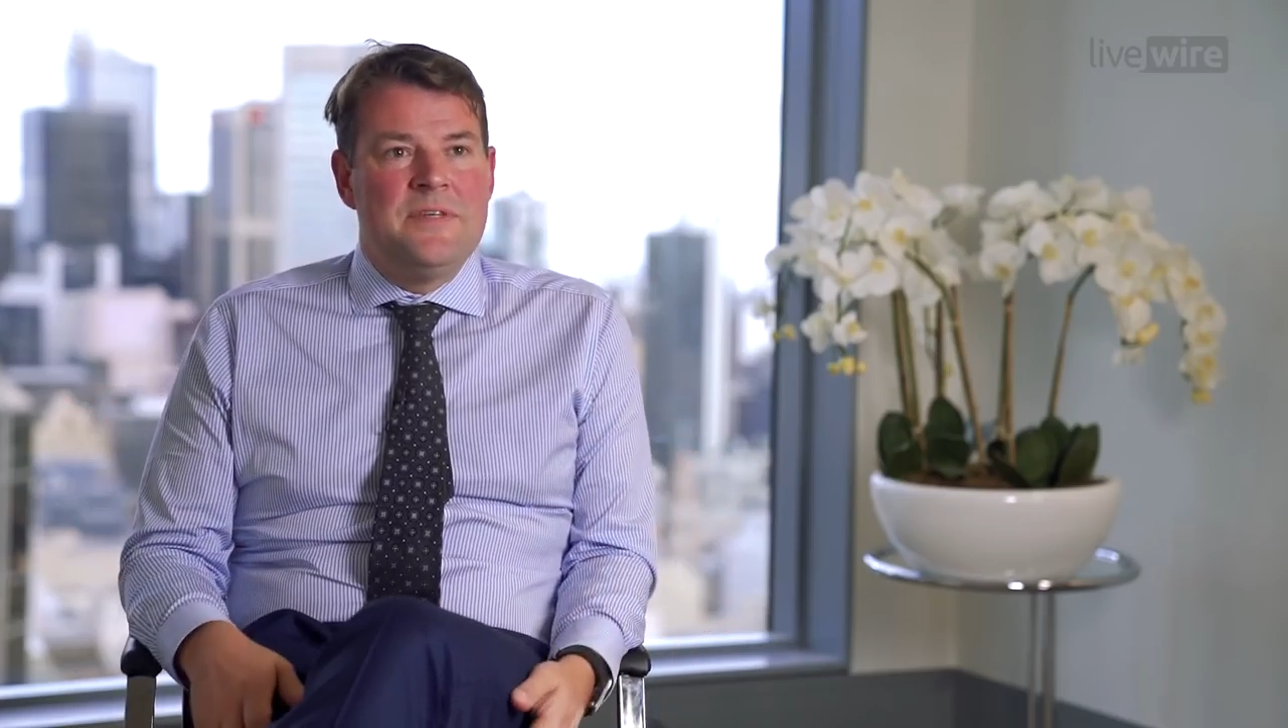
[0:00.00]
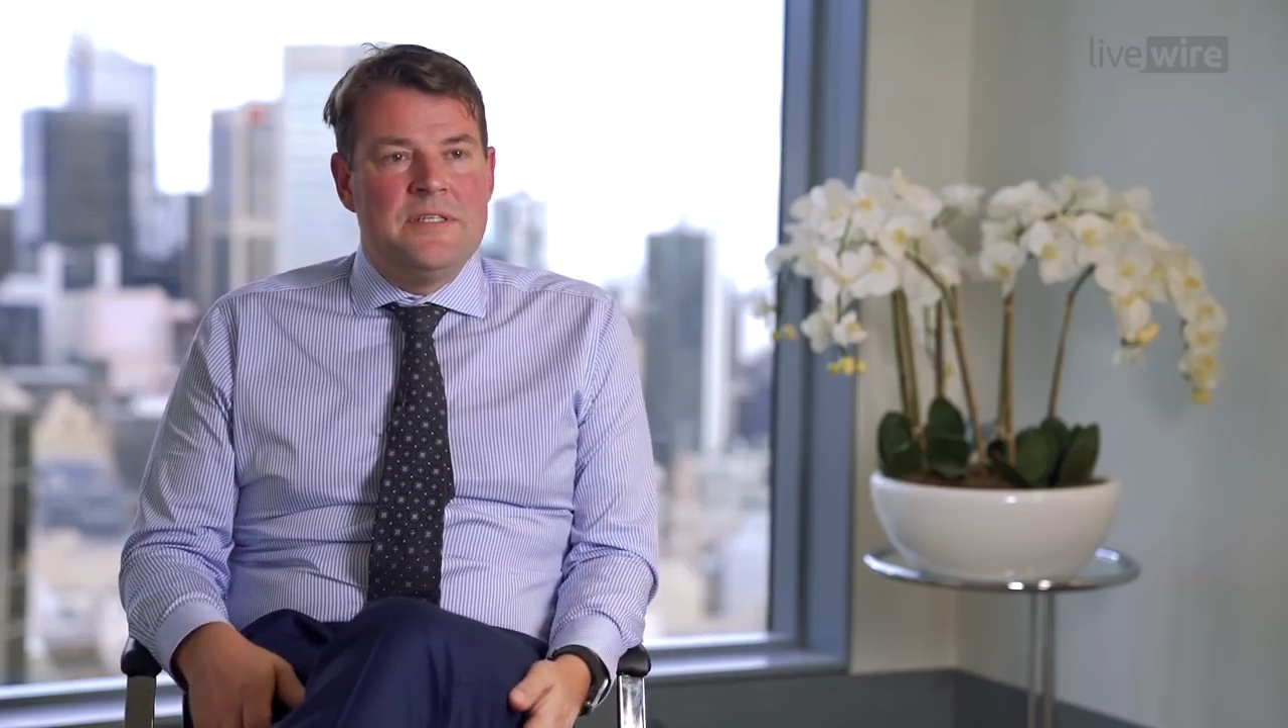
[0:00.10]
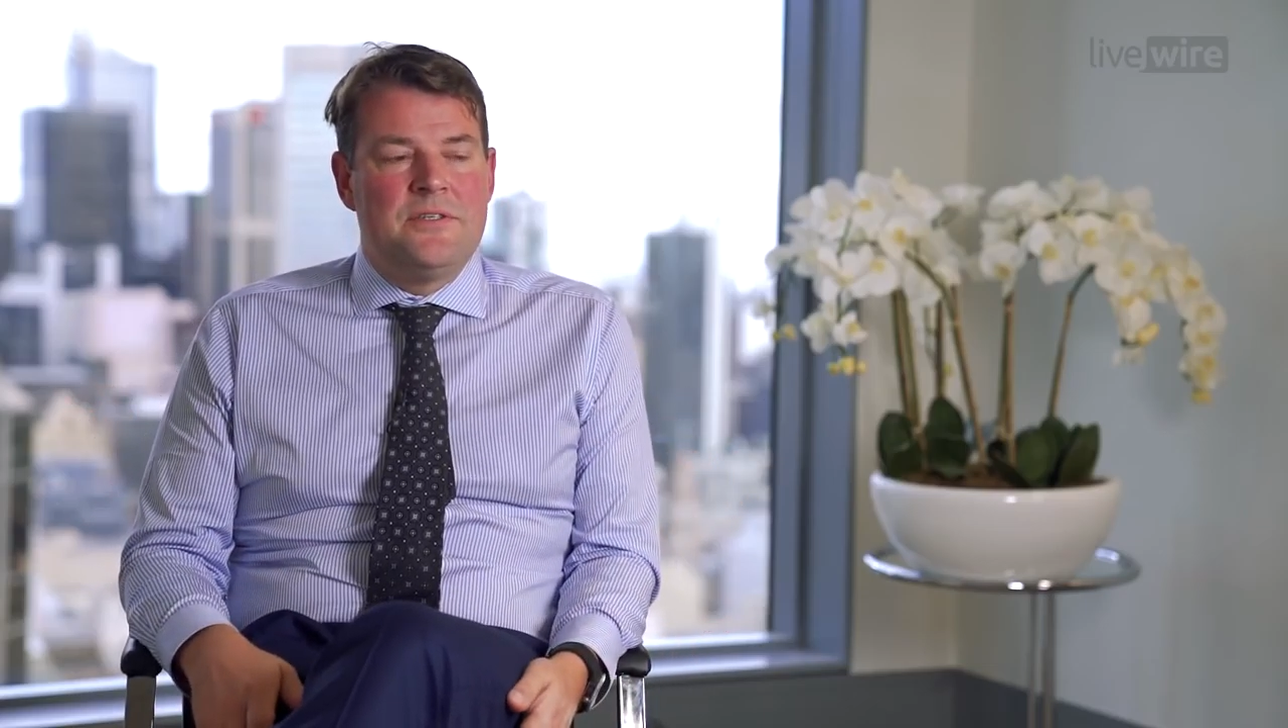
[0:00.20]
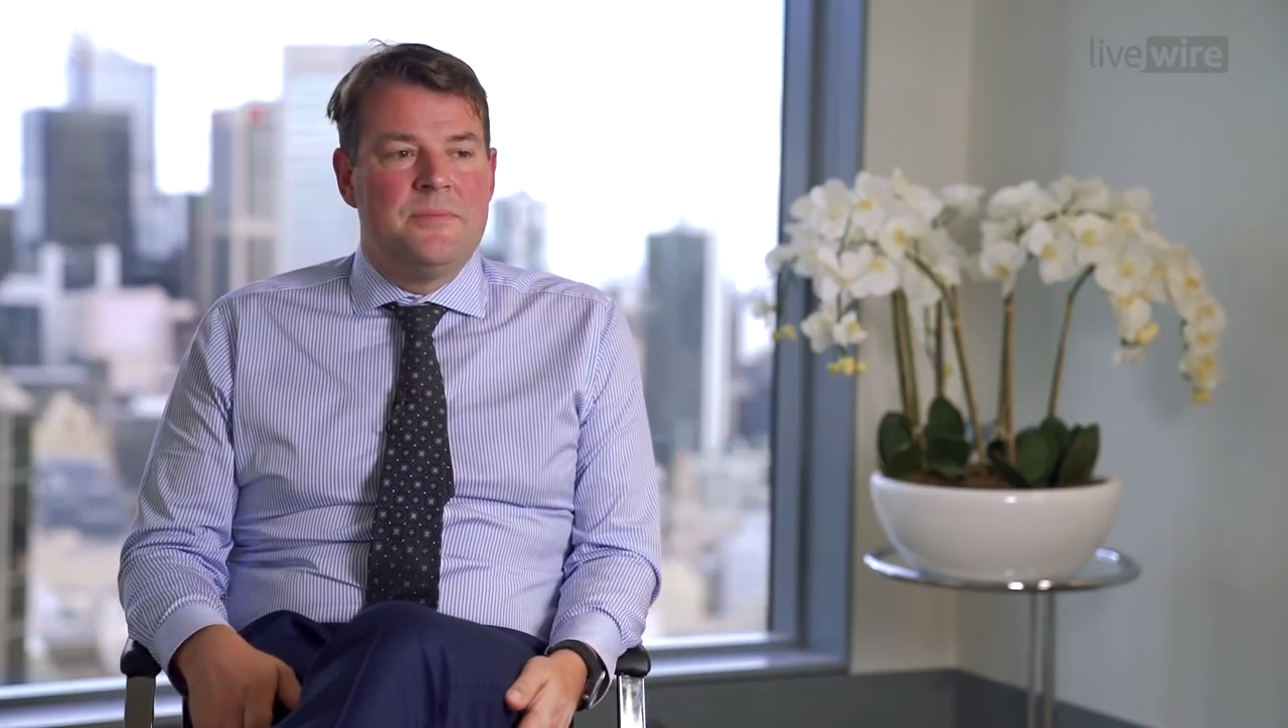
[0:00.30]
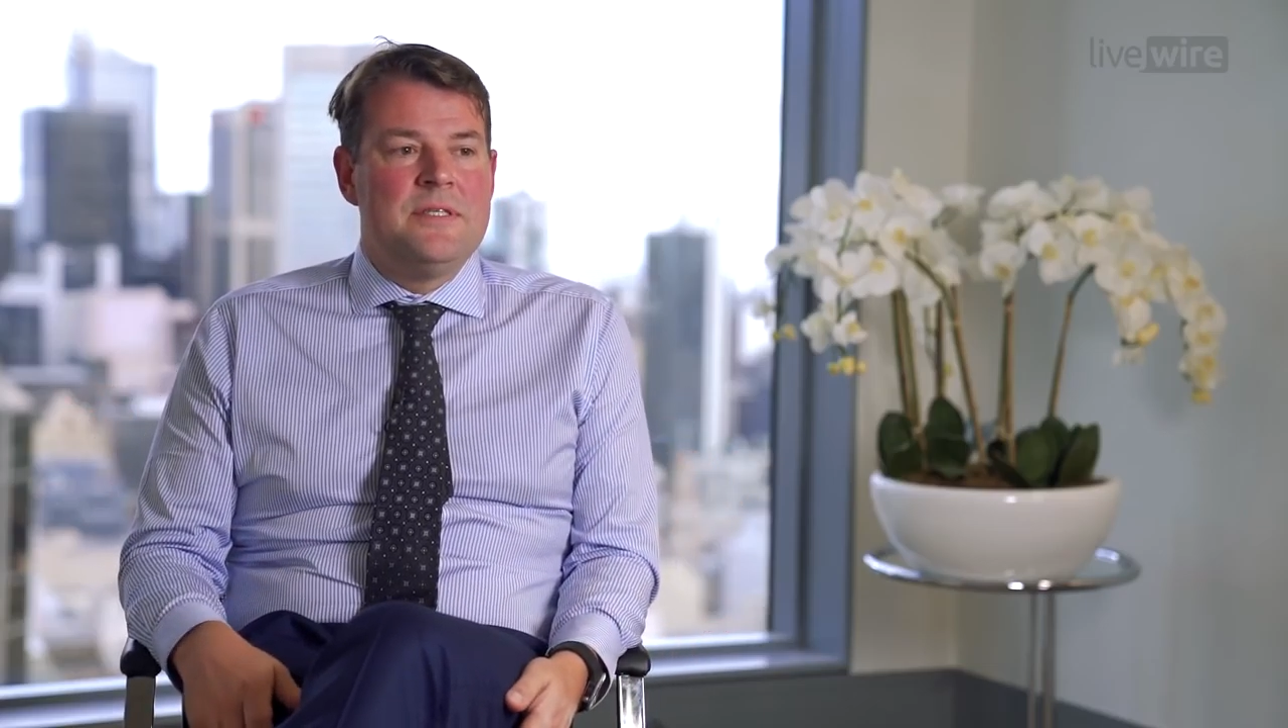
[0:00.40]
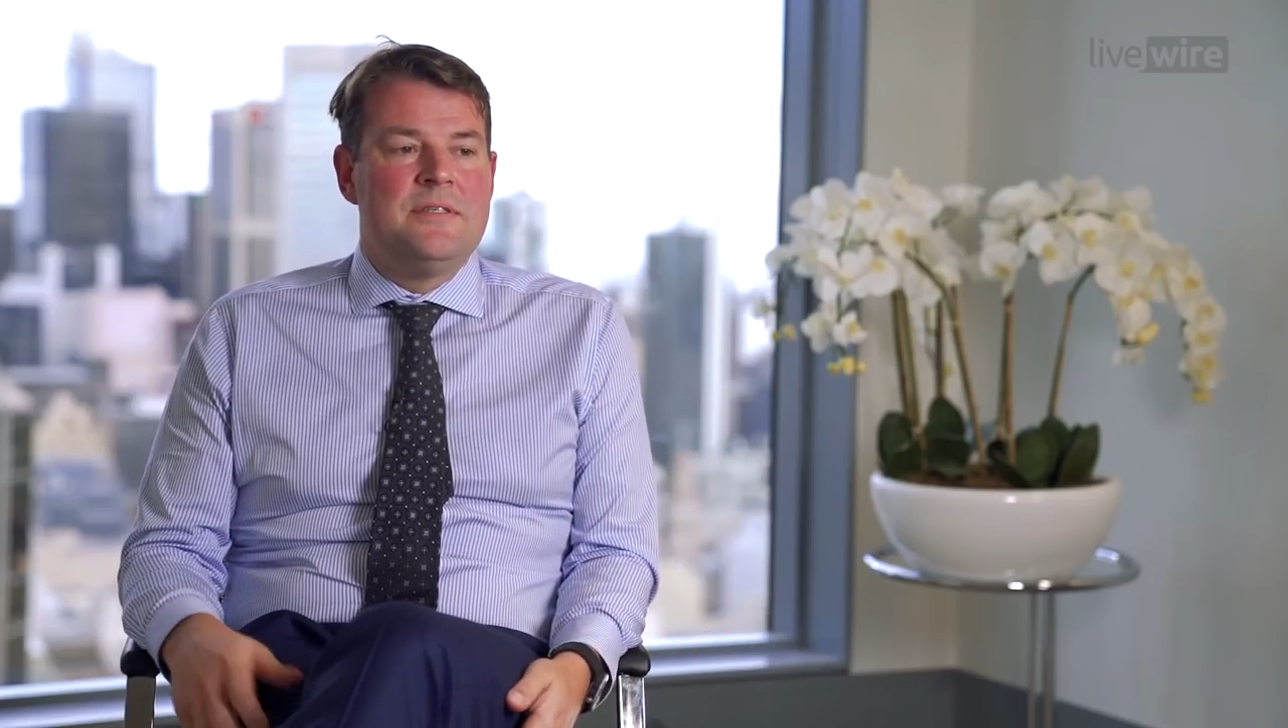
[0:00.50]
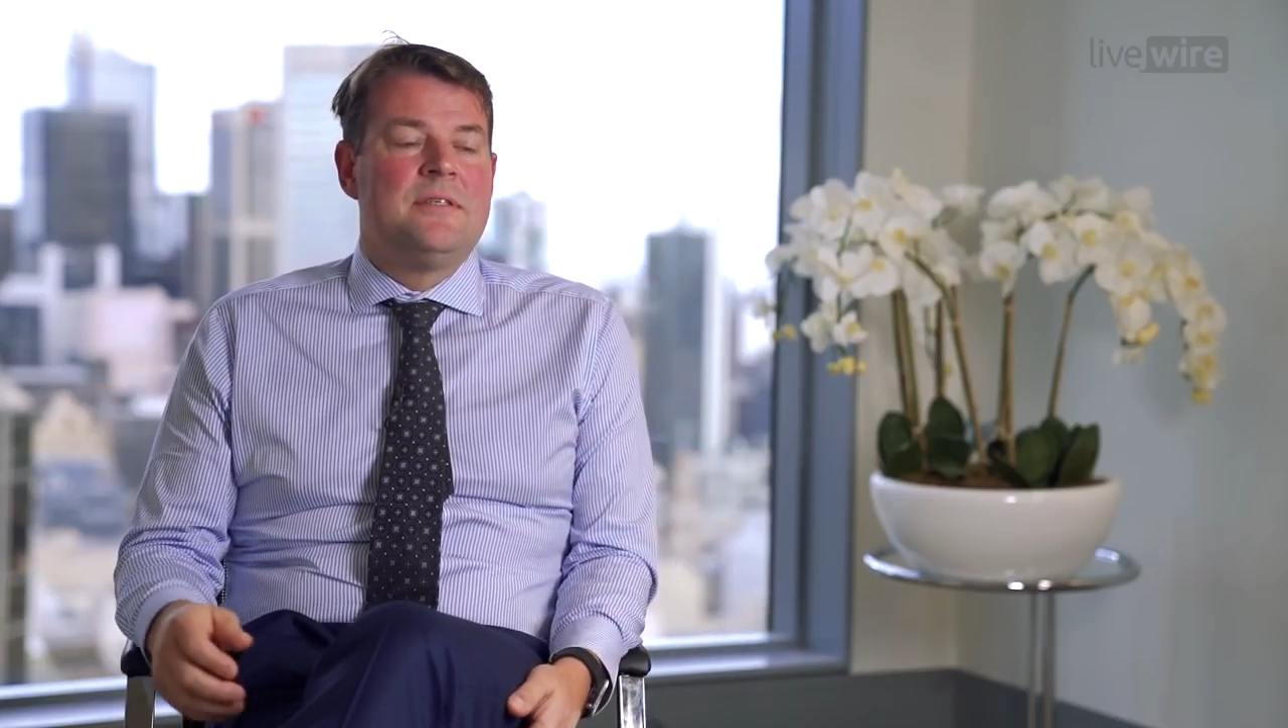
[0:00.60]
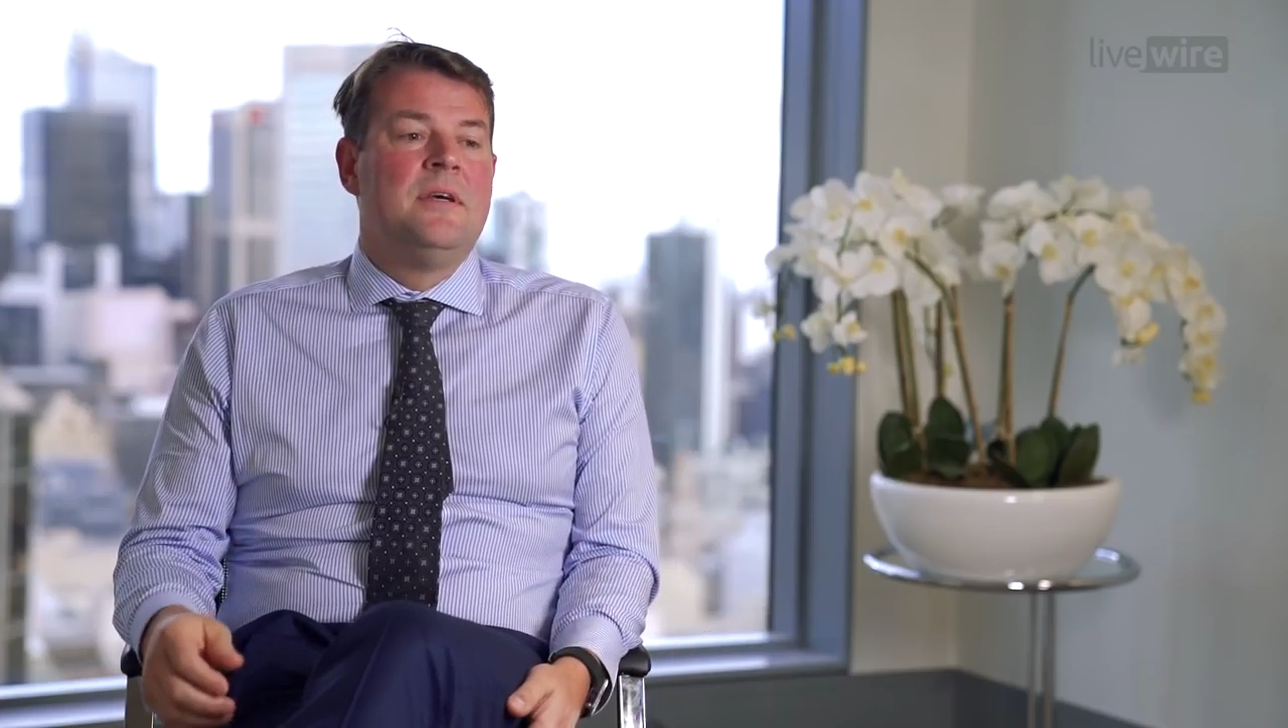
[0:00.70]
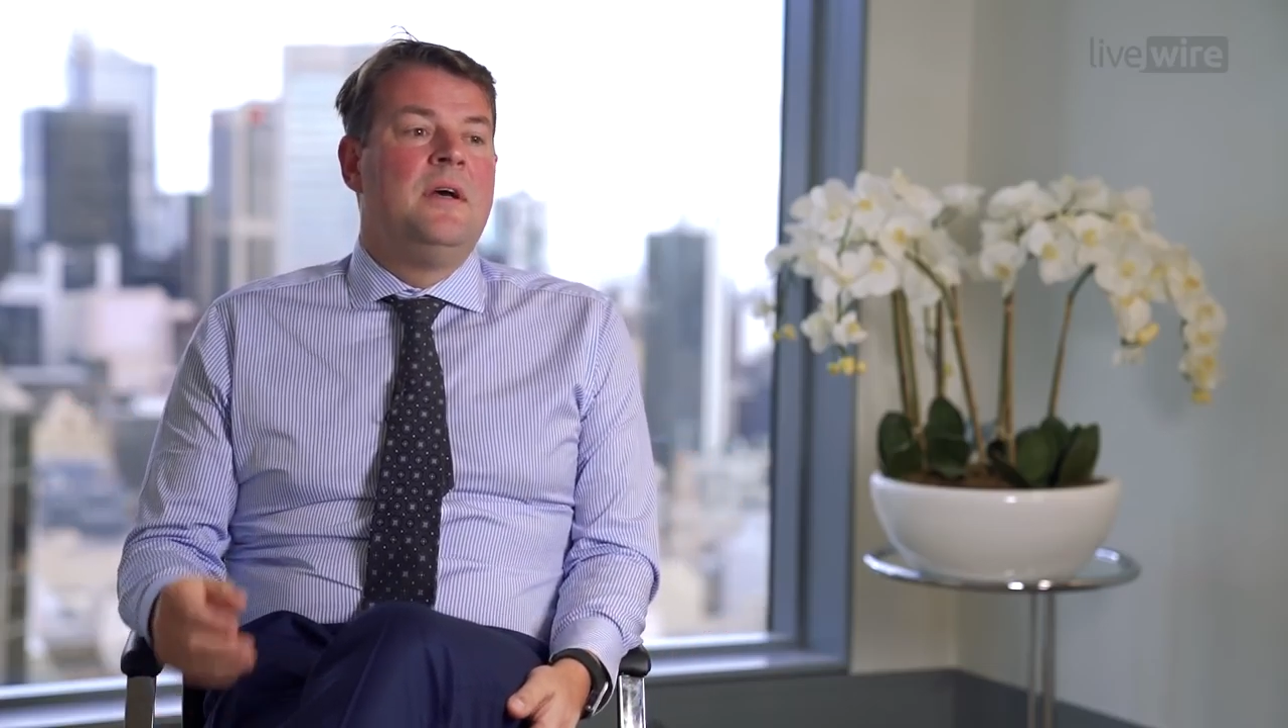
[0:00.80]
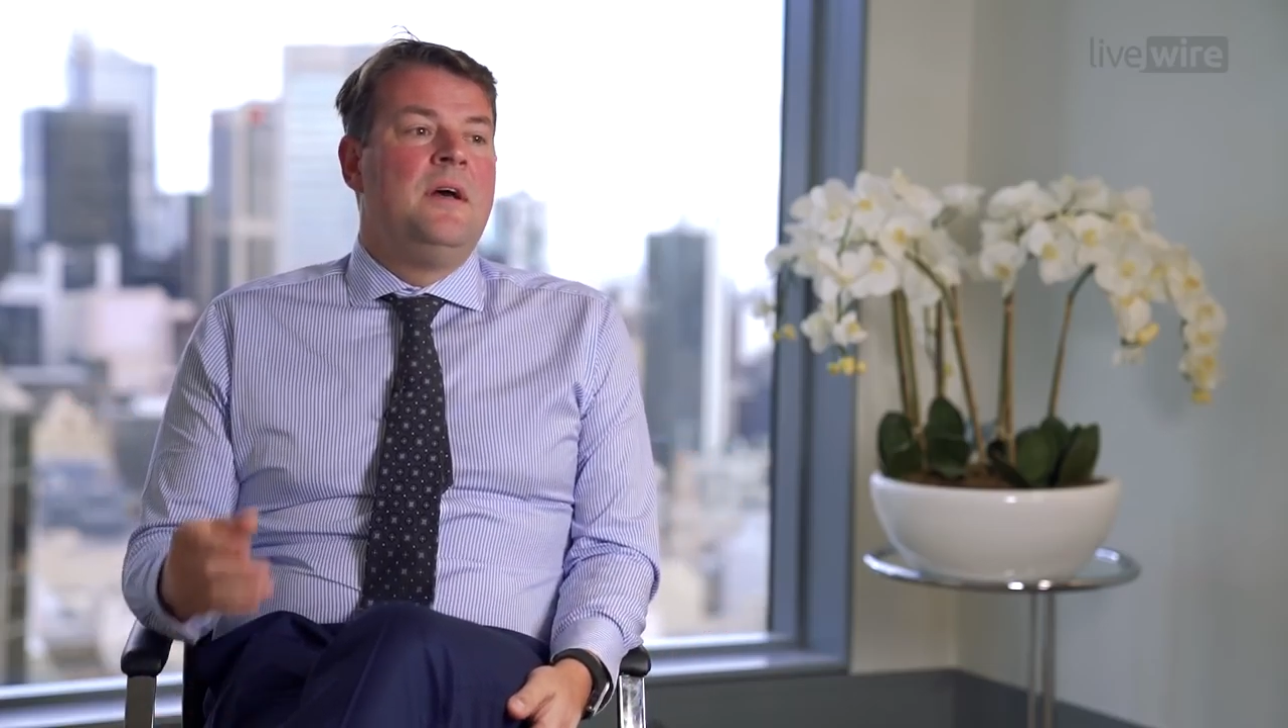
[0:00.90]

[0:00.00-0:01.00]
of instruments